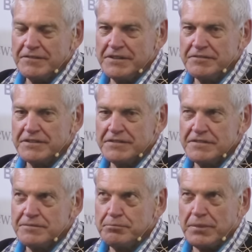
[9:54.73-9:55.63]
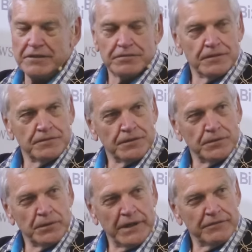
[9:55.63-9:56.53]
even if it's painful for
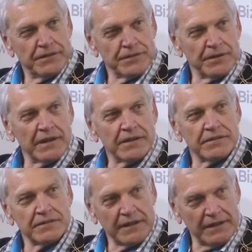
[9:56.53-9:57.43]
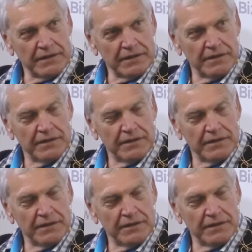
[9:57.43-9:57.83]
whoever's on the other side.